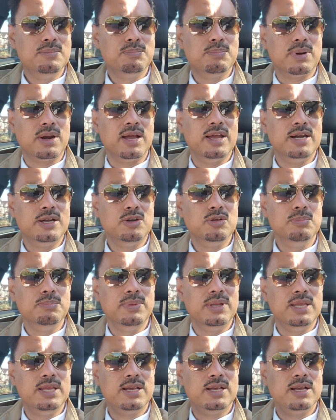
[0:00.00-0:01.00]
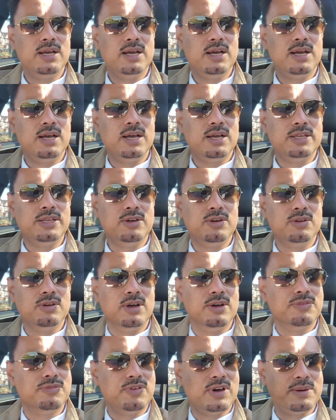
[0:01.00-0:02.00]
prior to make
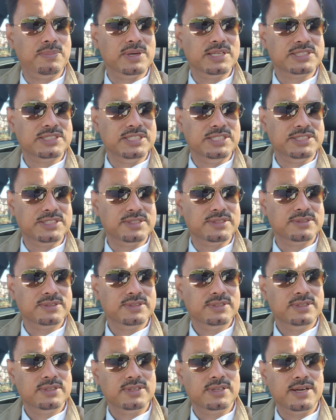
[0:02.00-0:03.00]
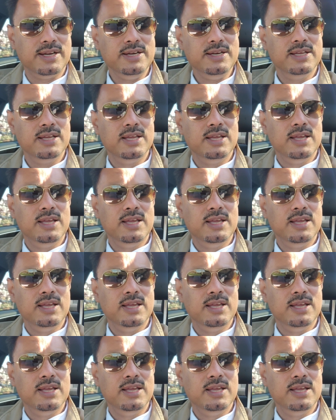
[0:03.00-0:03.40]
a firm decision, right?